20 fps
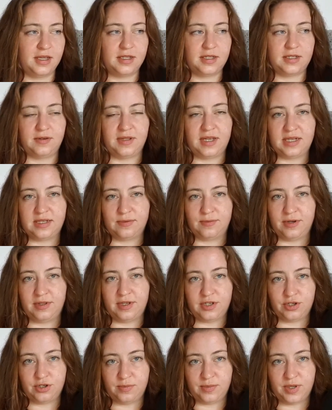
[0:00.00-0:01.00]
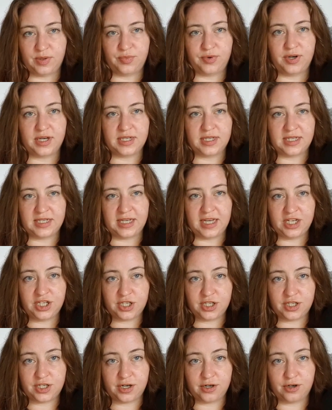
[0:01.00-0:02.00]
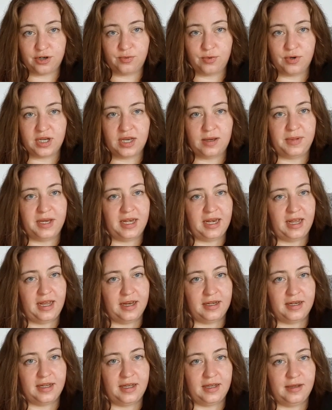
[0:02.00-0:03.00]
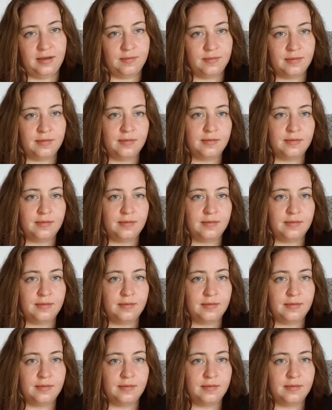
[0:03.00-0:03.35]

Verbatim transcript: So that's where the German pronunciation checker will come in handy.